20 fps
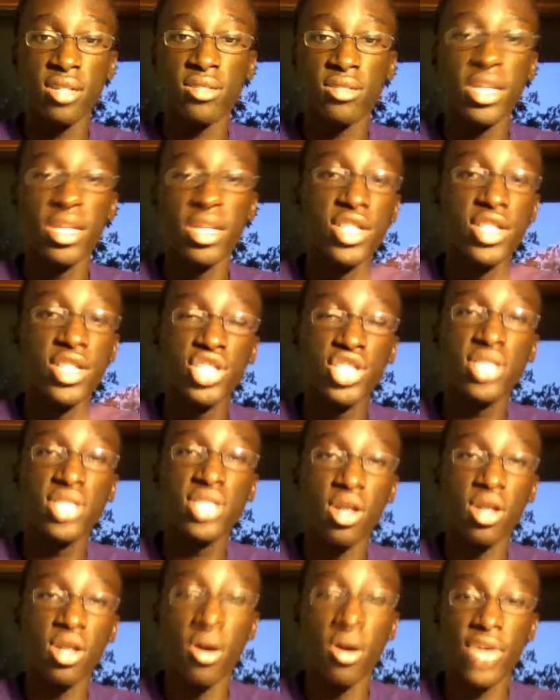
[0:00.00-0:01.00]
addition to
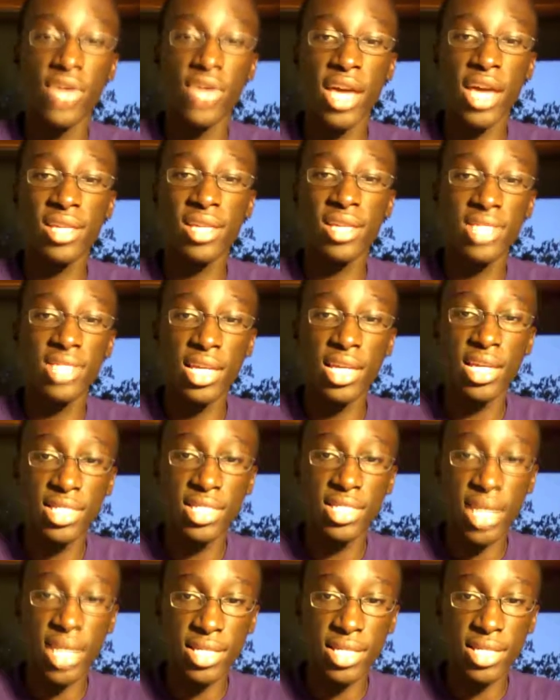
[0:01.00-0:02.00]
all that, it says
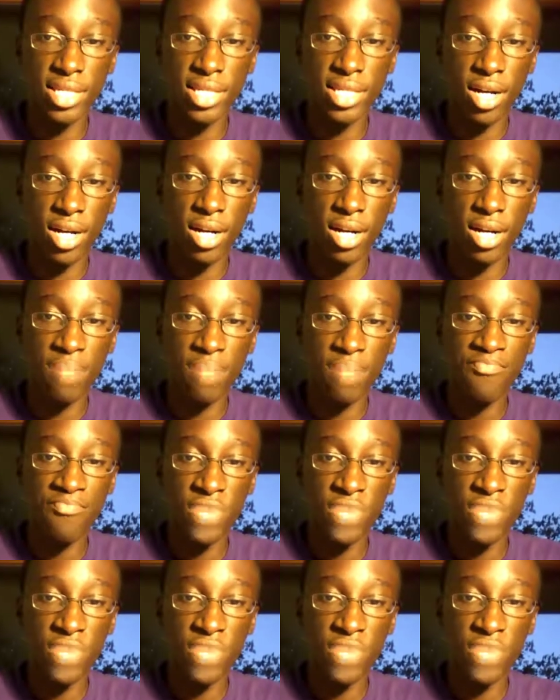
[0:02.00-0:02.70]
that